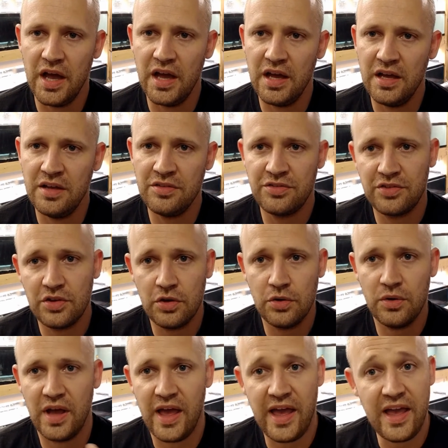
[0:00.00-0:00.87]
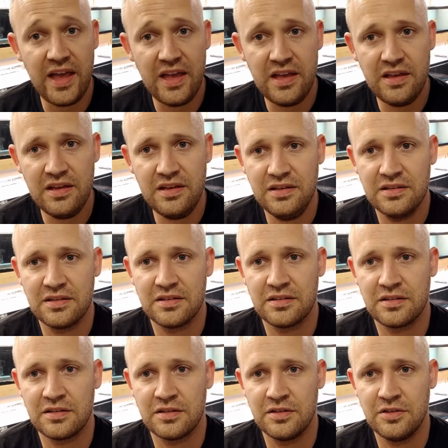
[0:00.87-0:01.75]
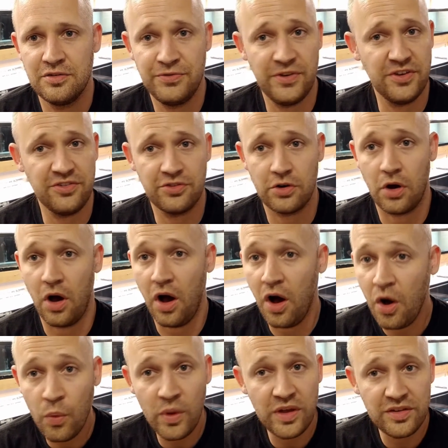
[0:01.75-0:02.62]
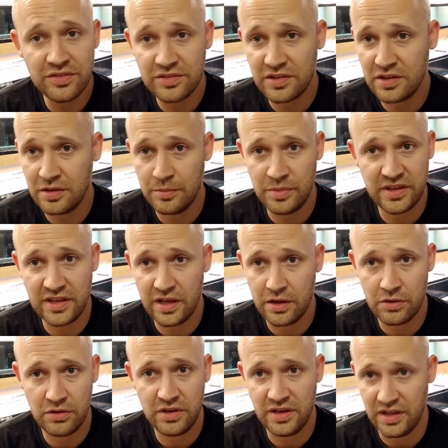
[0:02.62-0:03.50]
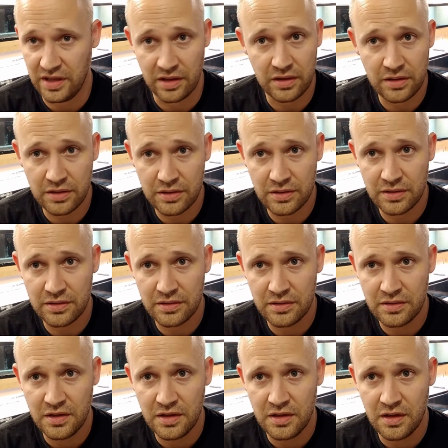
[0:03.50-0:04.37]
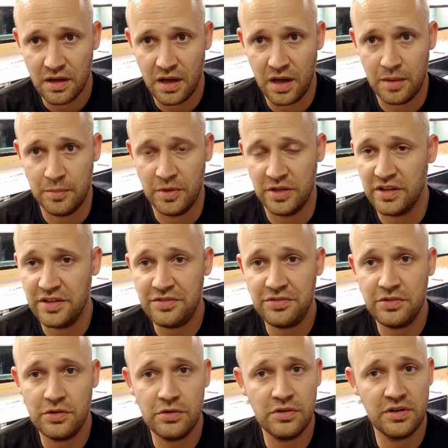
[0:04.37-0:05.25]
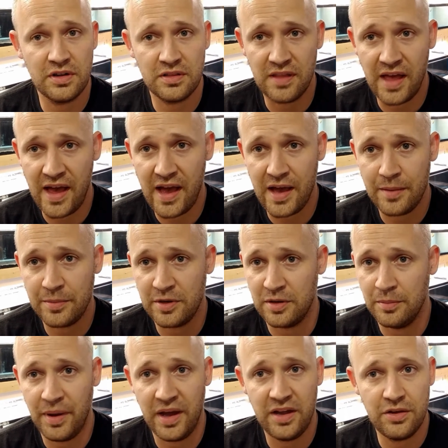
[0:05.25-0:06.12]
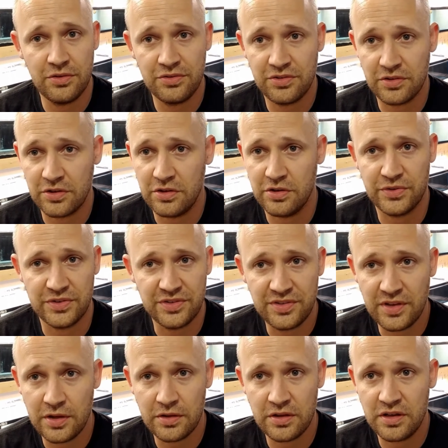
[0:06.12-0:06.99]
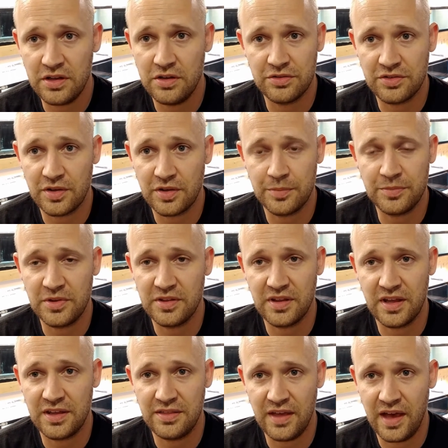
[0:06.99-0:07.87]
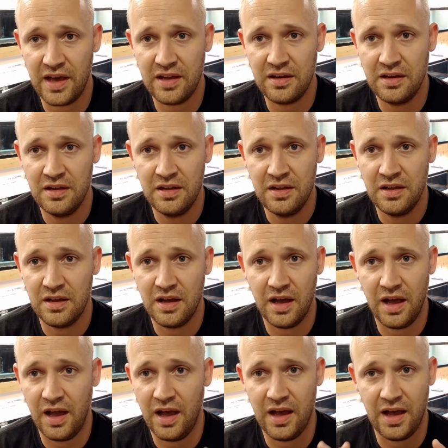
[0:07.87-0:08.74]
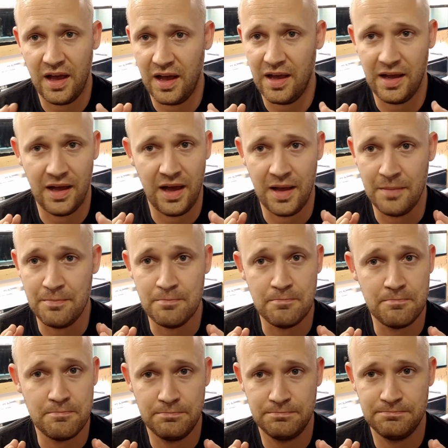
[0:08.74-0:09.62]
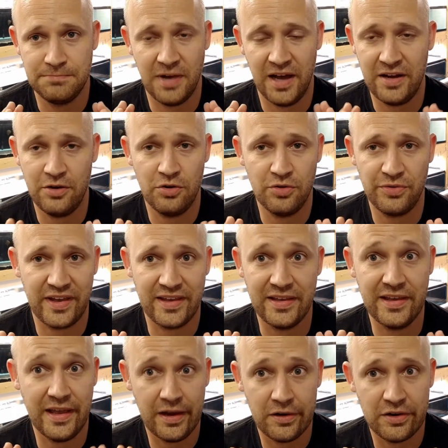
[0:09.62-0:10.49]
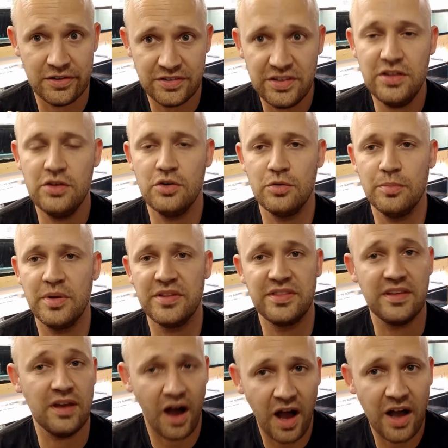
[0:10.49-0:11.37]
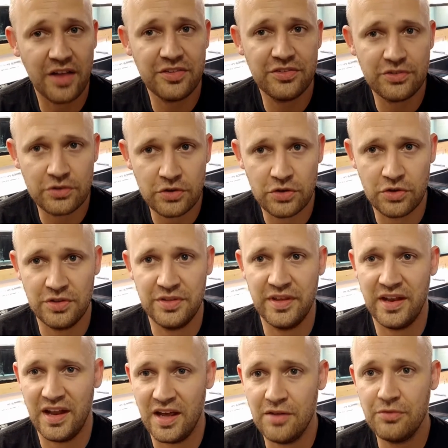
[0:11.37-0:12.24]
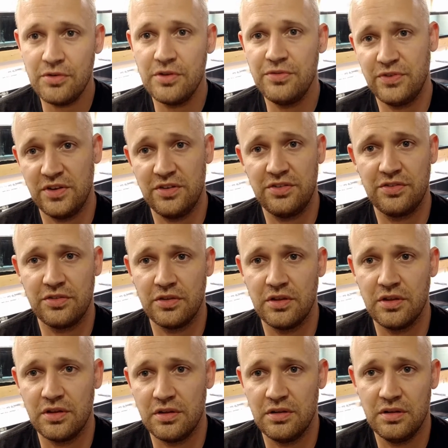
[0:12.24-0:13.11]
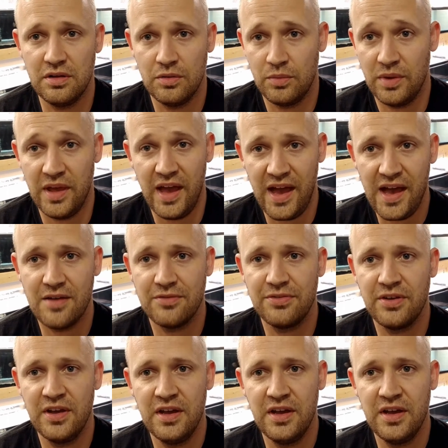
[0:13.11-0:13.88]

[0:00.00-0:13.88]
And so fish are always going to be carrying ick. Unless you're in a lab in a biosecure facility or something like that, I don't know if I can guarantee you, but the odds are good that every fish that we have